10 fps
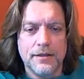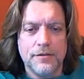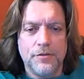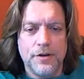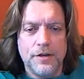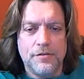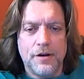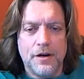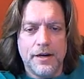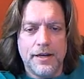friend of
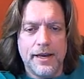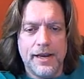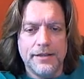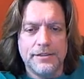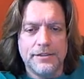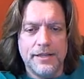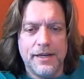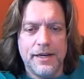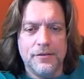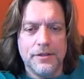Arna K and
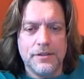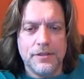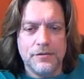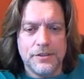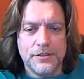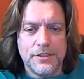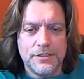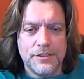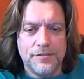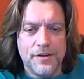Stig with, with the
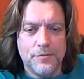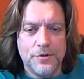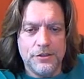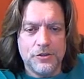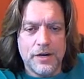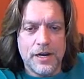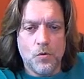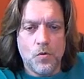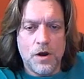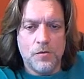65 producer, I
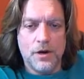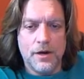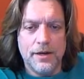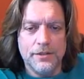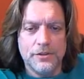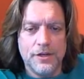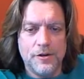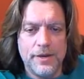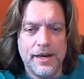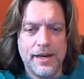want one and it's going to
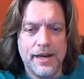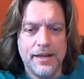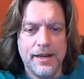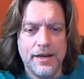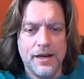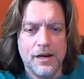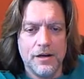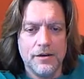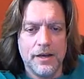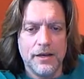be a high gain. Yeah,
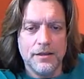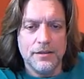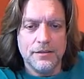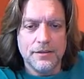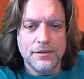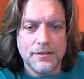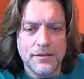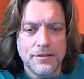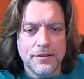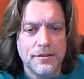okay.
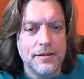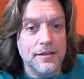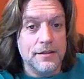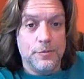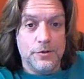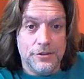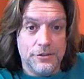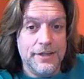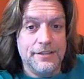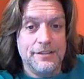The
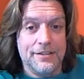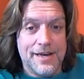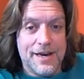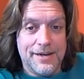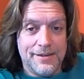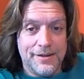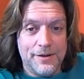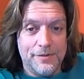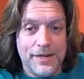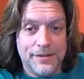producer gets a lot of
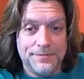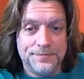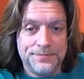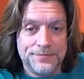dirt, man.